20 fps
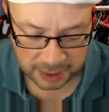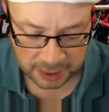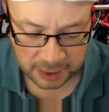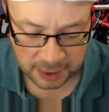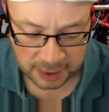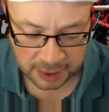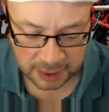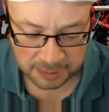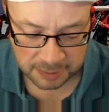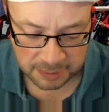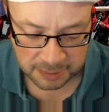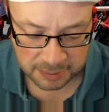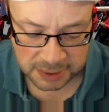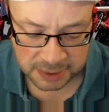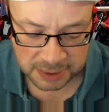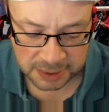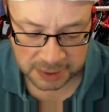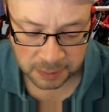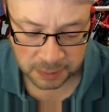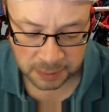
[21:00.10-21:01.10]
might
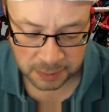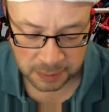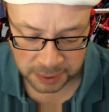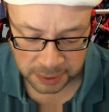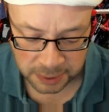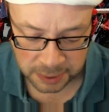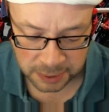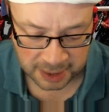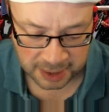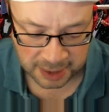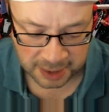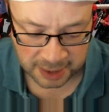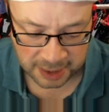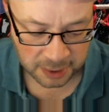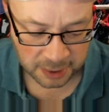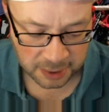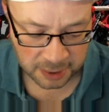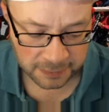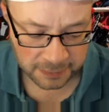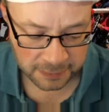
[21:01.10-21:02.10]
reward them for
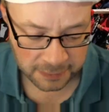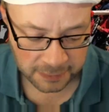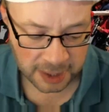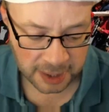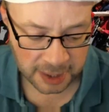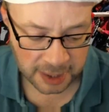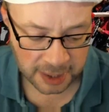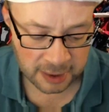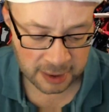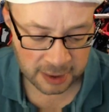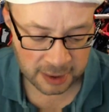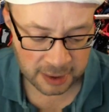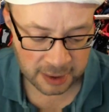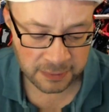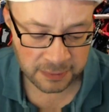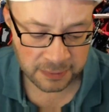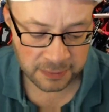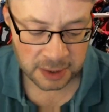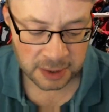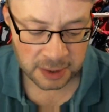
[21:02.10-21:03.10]
their love
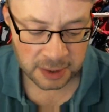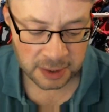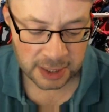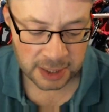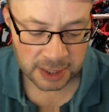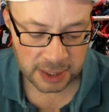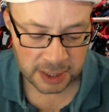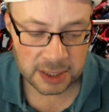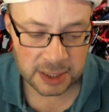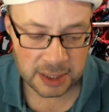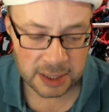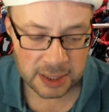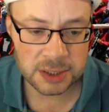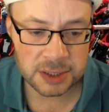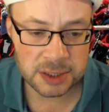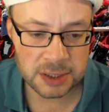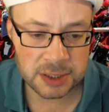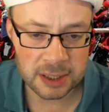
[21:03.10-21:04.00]
and ijtihad.